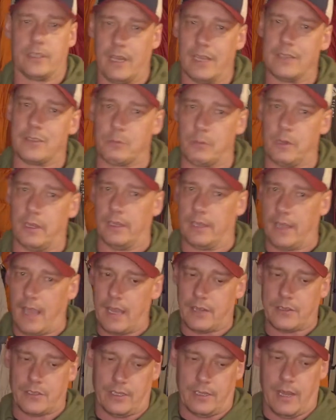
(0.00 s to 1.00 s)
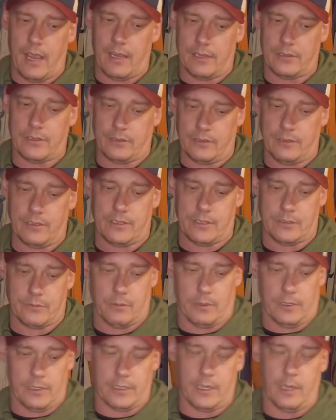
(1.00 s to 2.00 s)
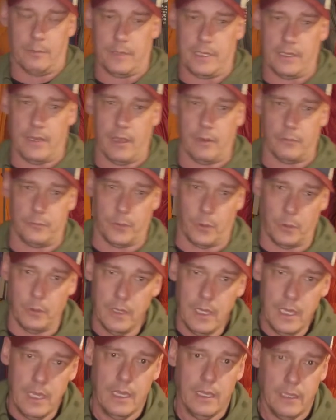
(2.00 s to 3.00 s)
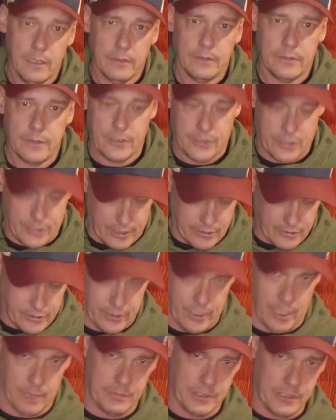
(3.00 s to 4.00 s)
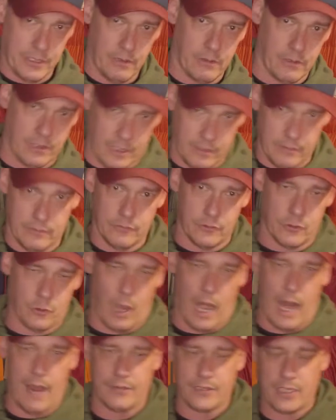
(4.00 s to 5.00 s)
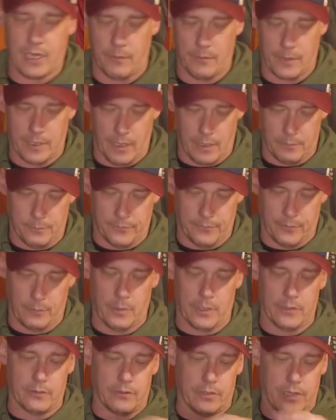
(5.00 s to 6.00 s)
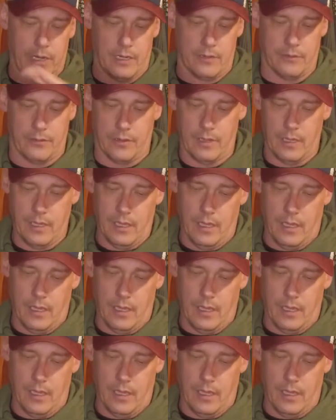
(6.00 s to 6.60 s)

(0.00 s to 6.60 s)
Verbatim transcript: And that's really, actually, actually, this is really coming in helpful to cinch it up so you don't get drafts coming up from underneath.